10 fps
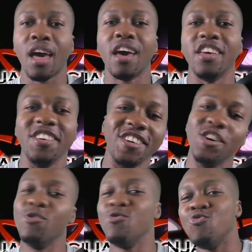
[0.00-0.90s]

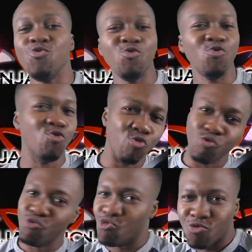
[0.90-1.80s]

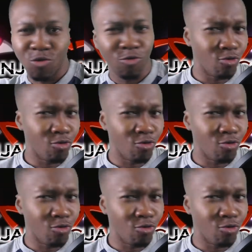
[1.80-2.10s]
You.